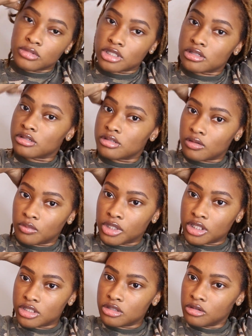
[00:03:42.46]
Just don't
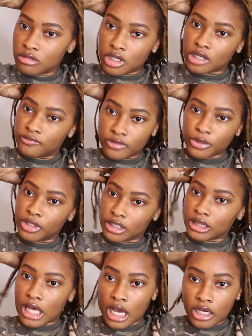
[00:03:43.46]
be too rough on
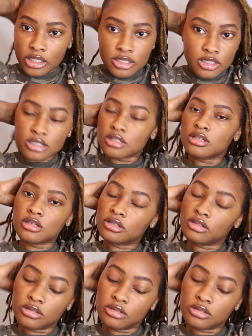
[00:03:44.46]
your locks.